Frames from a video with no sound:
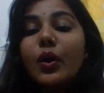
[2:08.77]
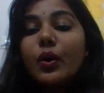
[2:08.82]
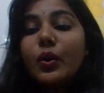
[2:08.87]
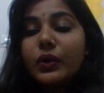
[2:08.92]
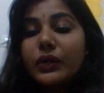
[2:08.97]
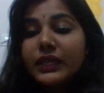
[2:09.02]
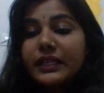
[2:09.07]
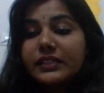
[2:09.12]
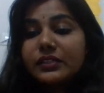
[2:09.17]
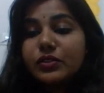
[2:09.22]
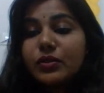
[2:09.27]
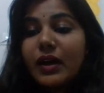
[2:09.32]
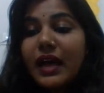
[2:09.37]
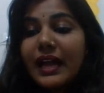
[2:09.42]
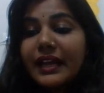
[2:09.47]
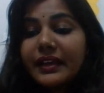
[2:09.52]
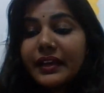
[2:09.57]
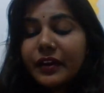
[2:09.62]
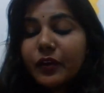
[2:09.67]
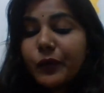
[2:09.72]
Okay, so
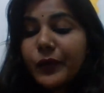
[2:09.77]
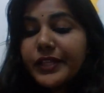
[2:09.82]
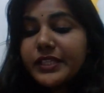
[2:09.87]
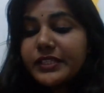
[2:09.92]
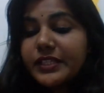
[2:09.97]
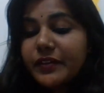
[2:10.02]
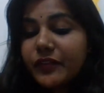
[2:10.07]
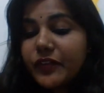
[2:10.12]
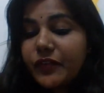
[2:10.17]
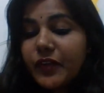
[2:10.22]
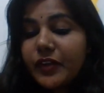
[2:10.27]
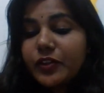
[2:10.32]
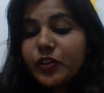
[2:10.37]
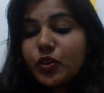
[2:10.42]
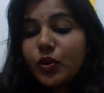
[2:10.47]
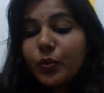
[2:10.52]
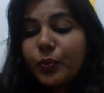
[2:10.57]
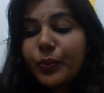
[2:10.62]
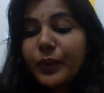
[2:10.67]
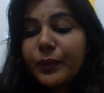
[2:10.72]
I request everyone
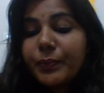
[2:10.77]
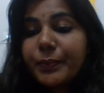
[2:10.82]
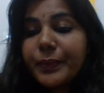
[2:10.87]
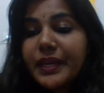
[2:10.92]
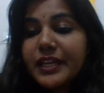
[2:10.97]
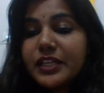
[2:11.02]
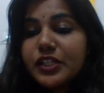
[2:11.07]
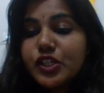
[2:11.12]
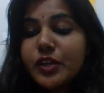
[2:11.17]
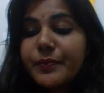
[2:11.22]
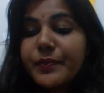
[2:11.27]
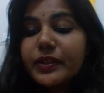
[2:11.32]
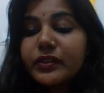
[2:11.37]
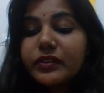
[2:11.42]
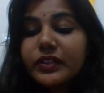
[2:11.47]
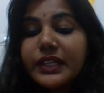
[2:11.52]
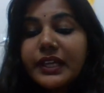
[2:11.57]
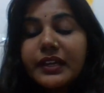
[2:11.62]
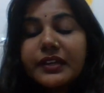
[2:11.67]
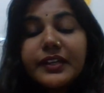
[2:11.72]
to open page number
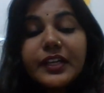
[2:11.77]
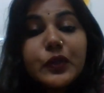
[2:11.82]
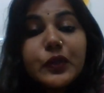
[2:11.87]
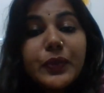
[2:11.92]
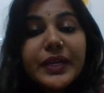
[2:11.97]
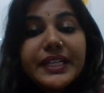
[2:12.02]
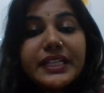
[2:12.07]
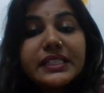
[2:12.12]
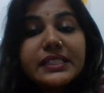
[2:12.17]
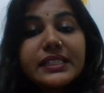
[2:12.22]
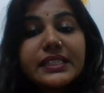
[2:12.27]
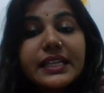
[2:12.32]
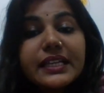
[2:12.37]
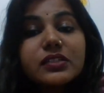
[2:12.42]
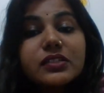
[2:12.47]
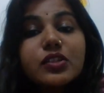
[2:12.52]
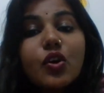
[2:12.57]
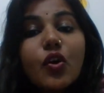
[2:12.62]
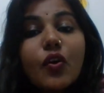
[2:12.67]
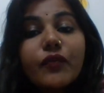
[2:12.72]

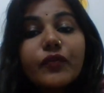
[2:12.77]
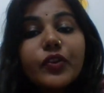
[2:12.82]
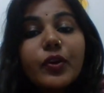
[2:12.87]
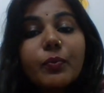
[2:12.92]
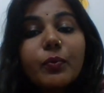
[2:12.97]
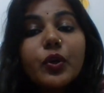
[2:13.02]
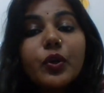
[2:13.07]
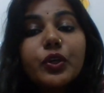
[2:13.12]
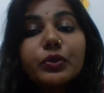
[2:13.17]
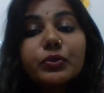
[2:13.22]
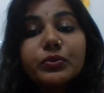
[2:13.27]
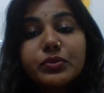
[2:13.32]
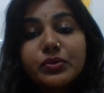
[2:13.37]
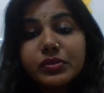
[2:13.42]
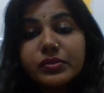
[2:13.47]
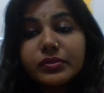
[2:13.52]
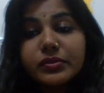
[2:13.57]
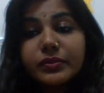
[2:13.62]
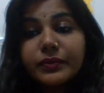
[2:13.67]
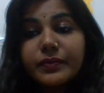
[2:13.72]
326 of your
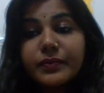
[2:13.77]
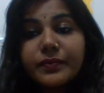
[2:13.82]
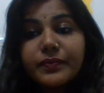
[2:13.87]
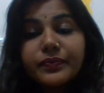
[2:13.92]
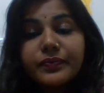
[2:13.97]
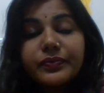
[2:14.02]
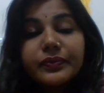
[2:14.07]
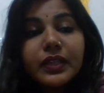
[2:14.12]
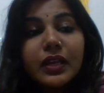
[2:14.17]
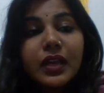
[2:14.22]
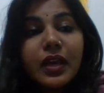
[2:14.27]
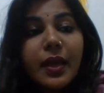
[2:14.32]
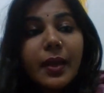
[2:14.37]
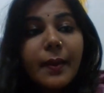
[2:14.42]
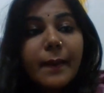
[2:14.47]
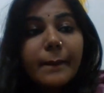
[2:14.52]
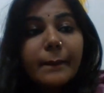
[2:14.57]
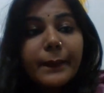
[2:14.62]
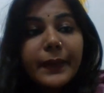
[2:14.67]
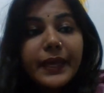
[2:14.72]
modules.
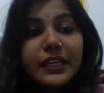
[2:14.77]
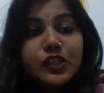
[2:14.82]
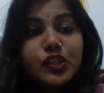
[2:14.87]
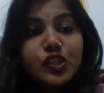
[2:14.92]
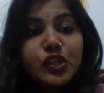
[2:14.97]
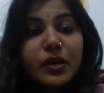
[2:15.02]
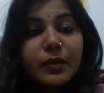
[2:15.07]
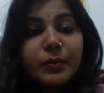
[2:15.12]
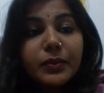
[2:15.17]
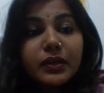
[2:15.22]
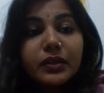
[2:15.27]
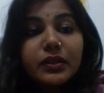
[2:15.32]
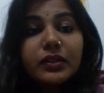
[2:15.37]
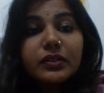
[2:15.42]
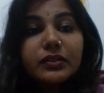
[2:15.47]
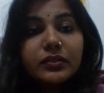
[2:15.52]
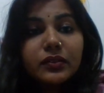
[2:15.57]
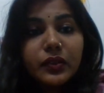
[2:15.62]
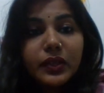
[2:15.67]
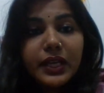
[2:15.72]
Page number
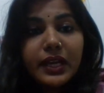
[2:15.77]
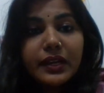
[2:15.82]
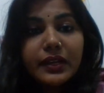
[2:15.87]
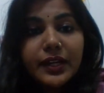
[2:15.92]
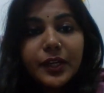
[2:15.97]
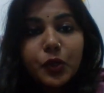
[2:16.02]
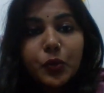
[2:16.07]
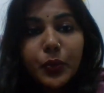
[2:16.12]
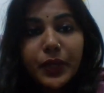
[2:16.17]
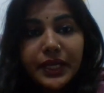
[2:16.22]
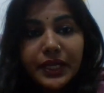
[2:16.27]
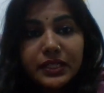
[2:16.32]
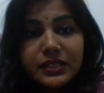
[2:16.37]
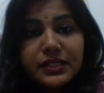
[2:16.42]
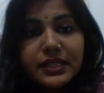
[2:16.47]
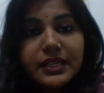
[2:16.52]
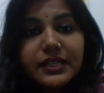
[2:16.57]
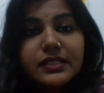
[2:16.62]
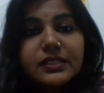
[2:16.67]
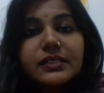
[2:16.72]

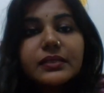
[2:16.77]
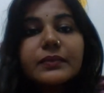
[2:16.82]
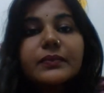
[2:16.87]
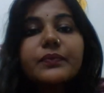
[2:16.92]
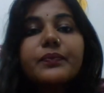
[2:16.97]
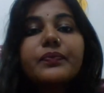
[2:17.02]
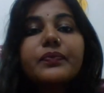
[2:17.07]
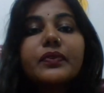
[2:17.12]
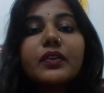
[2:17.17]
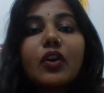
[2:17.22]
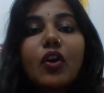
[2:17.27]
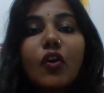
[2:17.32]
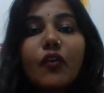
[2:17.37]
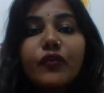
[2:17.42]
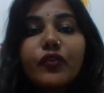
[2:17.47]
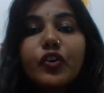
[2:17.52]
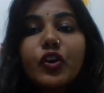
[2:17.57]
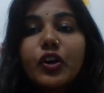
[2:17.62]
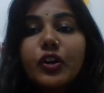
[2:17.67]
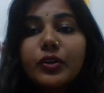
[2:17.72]
326
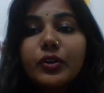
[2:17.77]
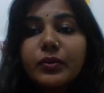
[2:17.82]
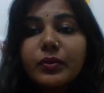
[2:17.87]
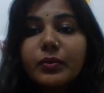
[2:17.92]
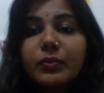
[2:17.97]
of your